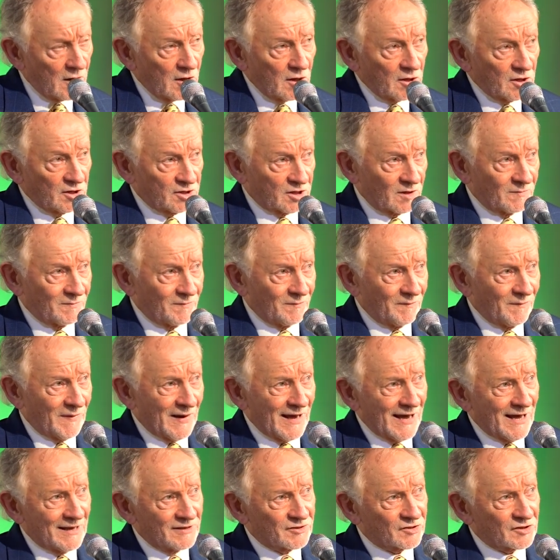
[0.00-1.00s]
Some
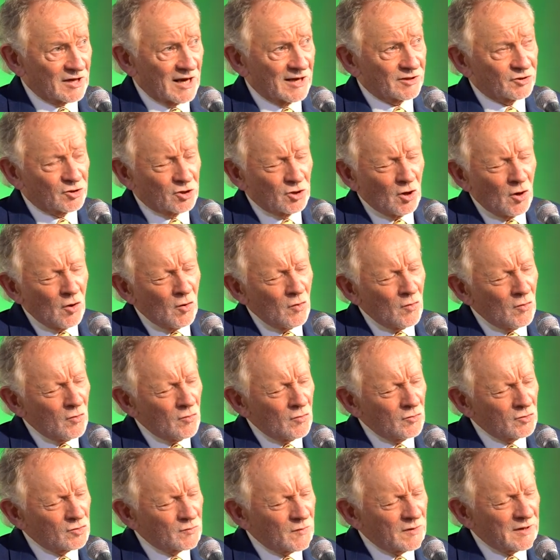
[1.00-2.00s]
paths I
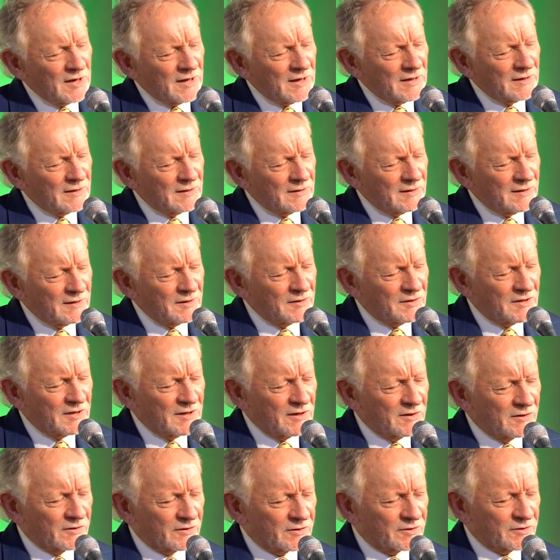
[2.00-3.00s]
chose would end in
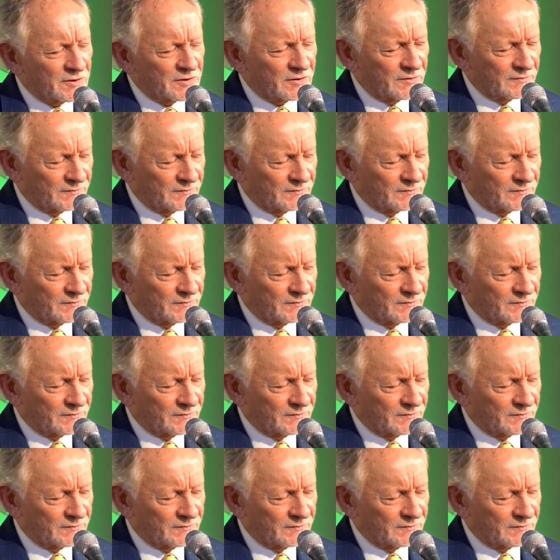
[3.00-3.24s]
tears,